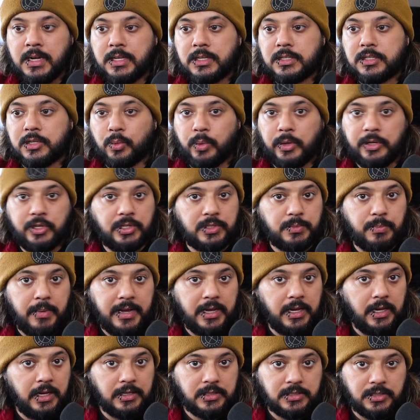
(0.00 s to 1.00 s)
So we're just
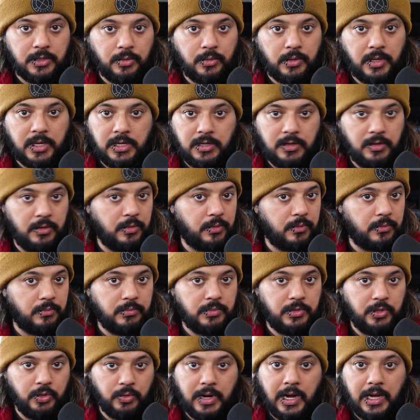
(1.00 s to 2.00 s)
making it so that you
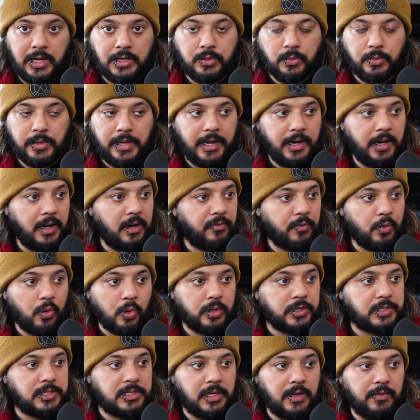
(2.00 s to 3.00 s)
can't do that. And of
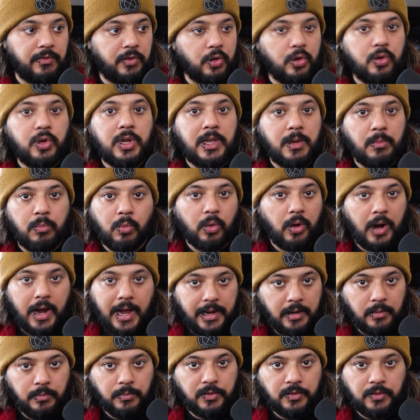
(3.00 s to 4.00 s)
course, if you need more
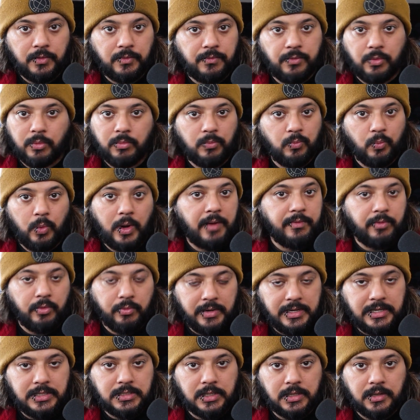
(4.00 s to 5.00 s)
items for whatever
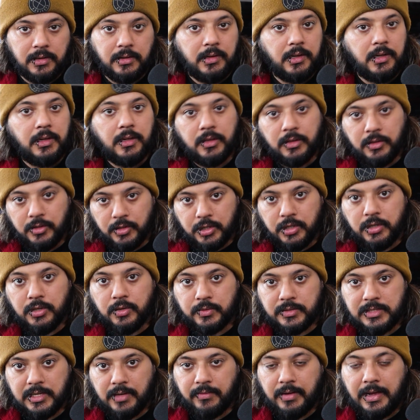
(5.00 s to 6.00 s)
reason, you can
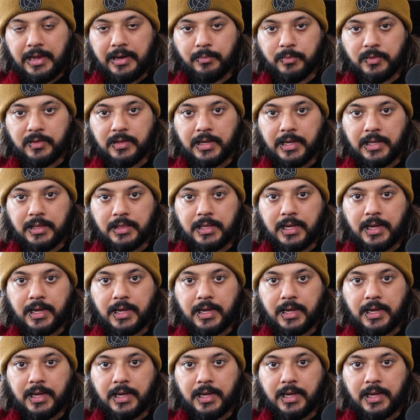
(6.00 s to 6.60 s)
use give items to get